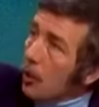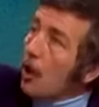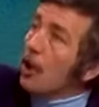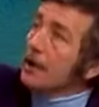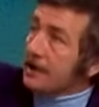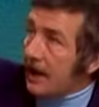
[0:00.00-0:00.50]

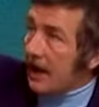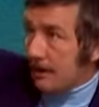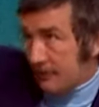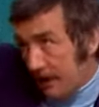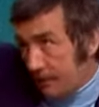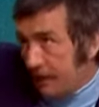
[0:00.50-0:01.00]
war
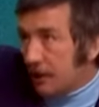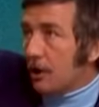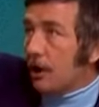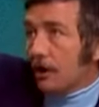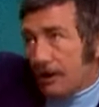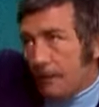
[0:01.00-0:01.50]
came, they'd be
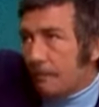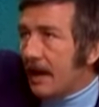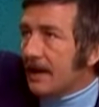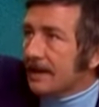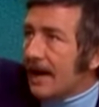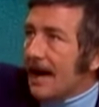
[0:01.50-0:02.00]
called up
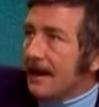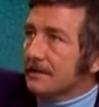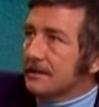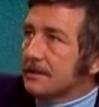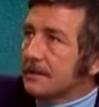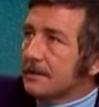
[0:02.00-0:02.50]
like
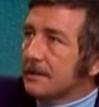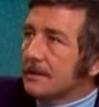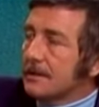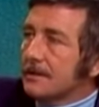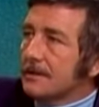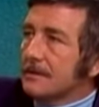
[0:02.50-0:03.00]

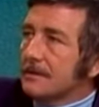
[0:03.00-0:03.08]
that.